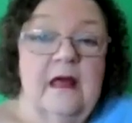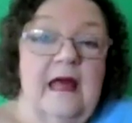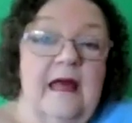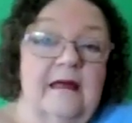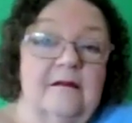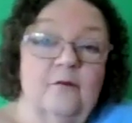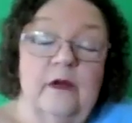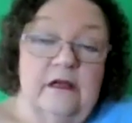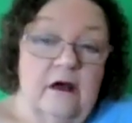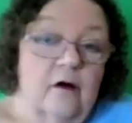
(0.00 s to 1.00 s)
And
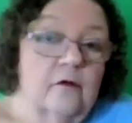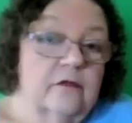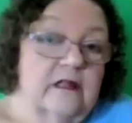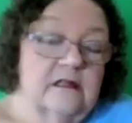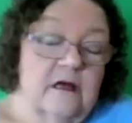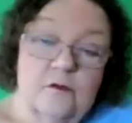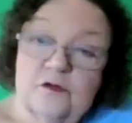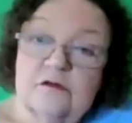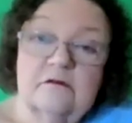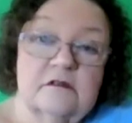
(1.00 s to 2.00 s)
we know that
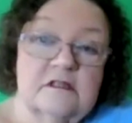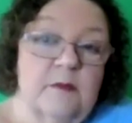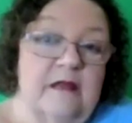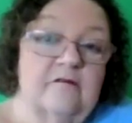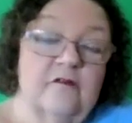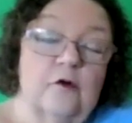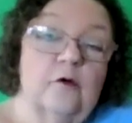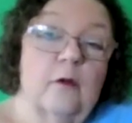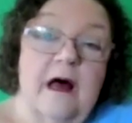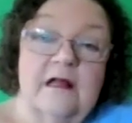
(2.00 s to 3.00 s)
those spent
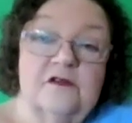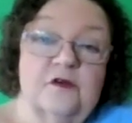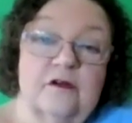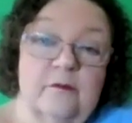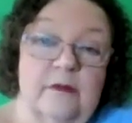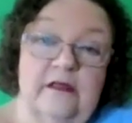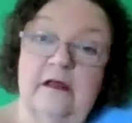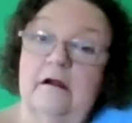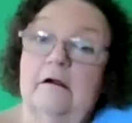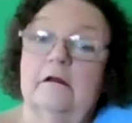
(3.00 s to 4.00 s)
fuel rods are going to be
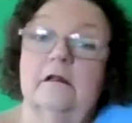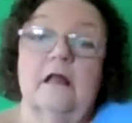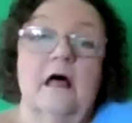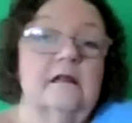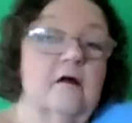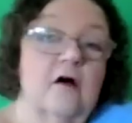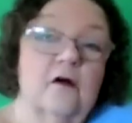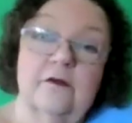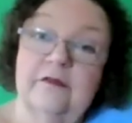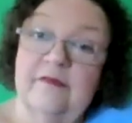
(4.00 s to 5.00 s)
there a lot
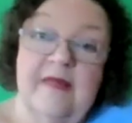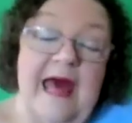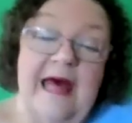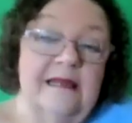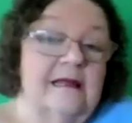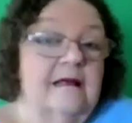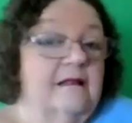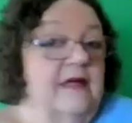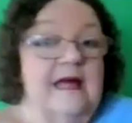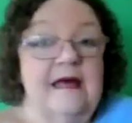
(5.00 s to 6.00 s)
longer than that.
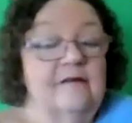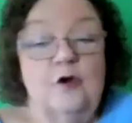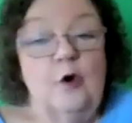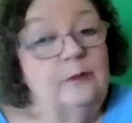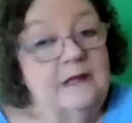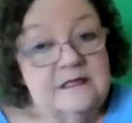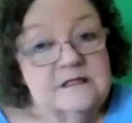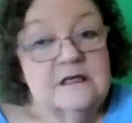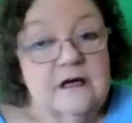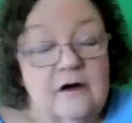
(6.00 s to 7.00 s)
They have no
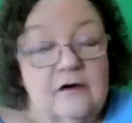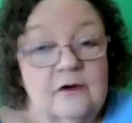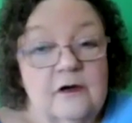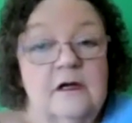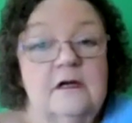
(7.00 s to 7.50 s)
place to go.